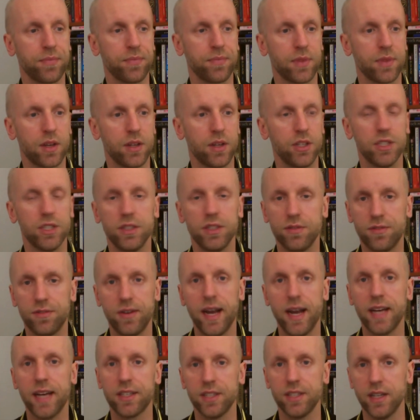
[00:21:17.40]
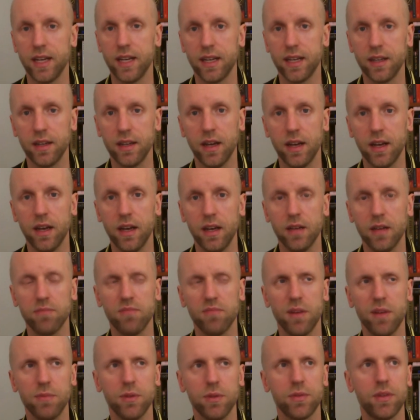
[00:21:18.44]
just a fraction. I
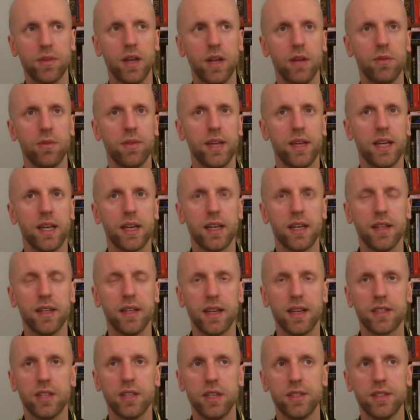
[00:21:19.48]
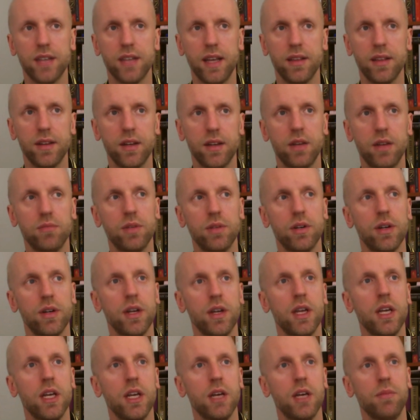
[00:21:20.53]
don't think I can actually say the number,
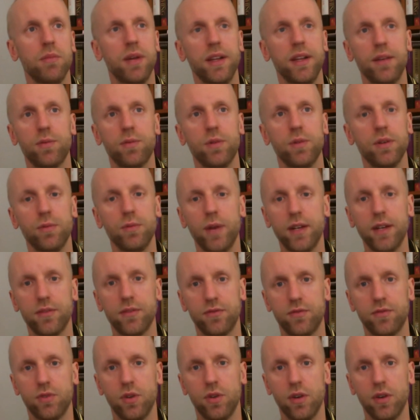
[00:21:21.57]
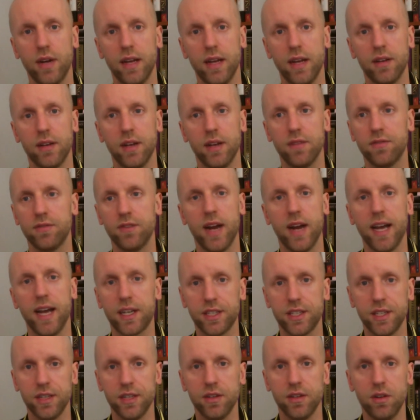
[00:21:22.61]
but it went for a
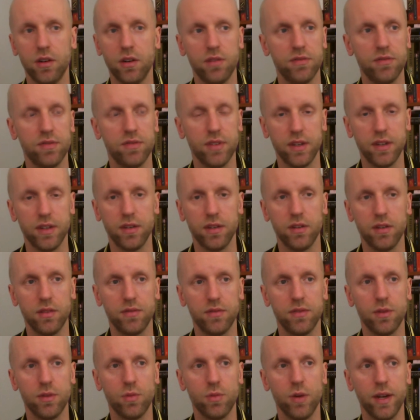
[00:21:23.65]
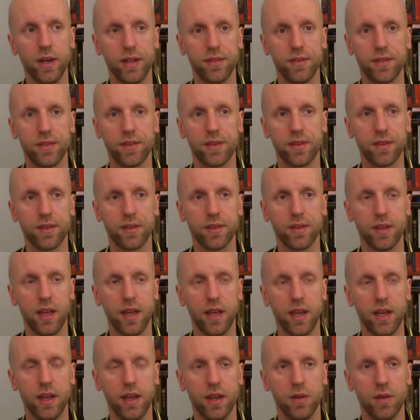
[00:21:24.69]
fraction of what it
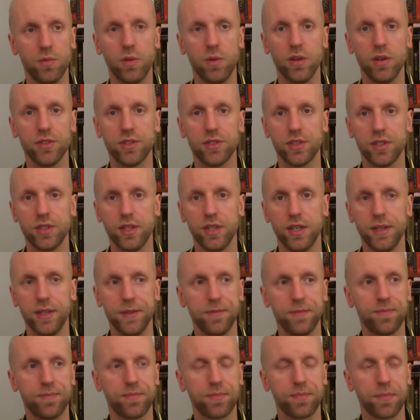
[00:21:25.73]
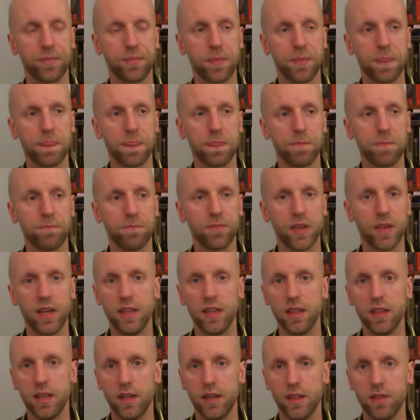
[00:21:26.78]
was
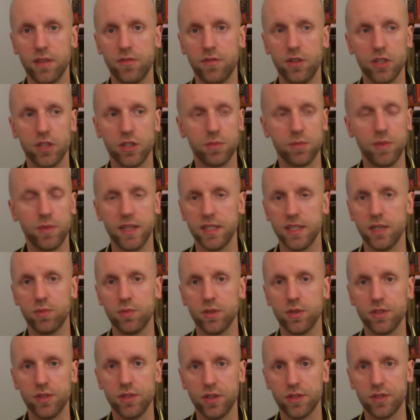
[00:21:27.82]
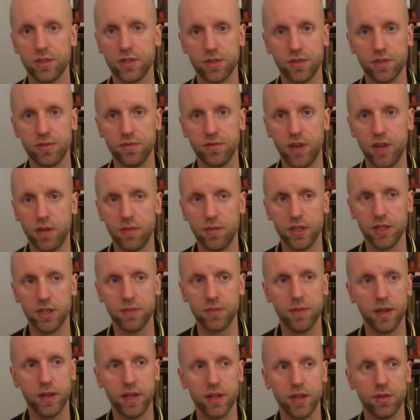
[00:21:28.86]
in the first place. It was not very much
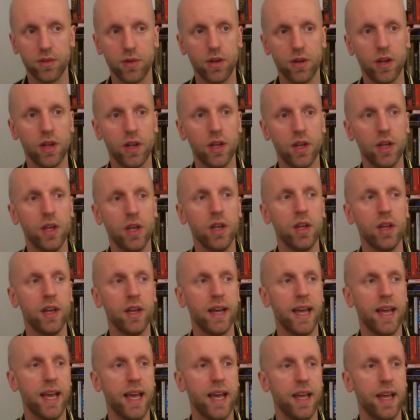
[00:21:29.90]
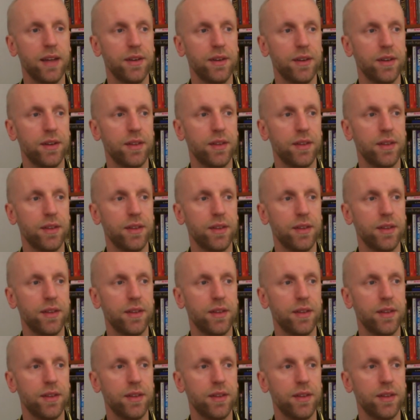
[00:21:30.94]
money at all, and